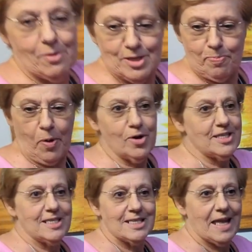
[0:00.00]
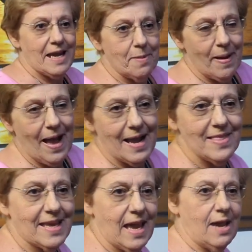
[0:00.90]
there was purses laying
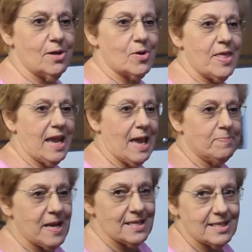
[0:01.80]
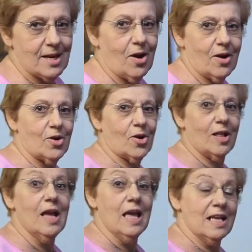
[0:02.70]
behind the counter, and they kept asking our
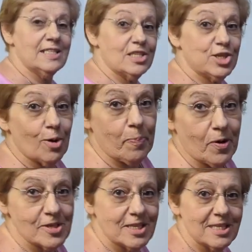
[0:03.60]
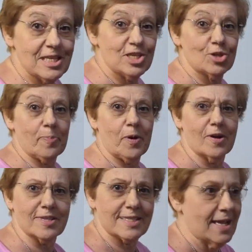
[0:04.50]
girl, "Is this your purse? Is this your
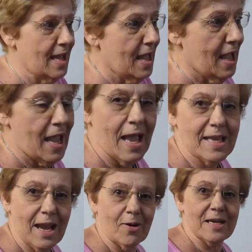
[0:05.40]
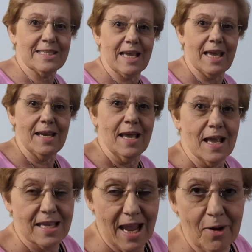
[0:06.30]
purse?" Gary said,
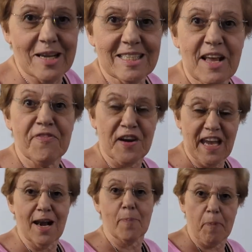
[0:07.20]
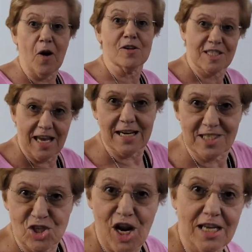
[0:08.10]
"Gary said, forget her purse. Get
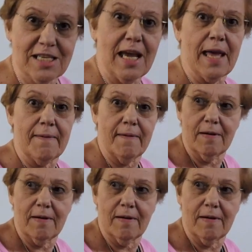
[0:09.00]
us checked in."